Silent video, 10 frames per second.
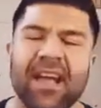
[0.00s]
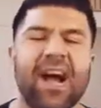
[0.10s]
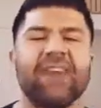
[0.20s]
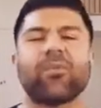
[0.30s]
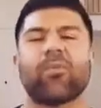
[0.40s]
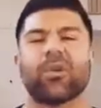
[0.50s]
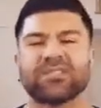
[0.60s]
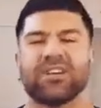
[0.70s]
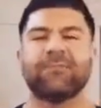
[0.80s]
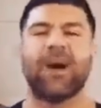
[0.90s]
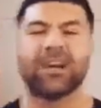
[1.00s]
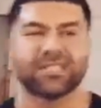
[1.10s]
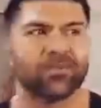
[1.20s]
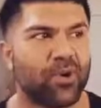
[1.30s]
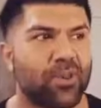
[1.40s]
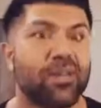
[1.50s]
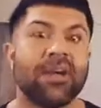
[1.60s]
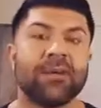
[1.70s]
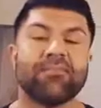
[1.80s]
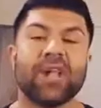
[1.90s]
I have the worst luck
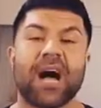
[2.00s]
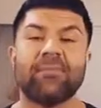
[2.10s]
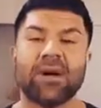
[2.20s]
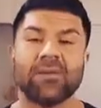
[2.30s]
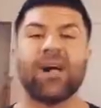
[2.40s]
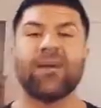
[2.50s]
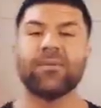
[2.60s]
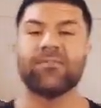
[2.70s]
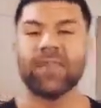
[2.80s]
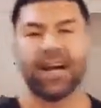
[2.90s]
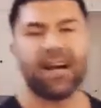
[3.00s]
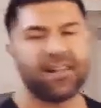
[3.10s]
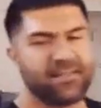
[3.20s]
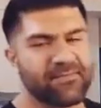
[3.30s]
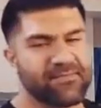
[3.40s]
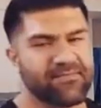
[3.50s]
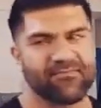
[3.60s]
possible. Blah, blah, blah, blah, blah.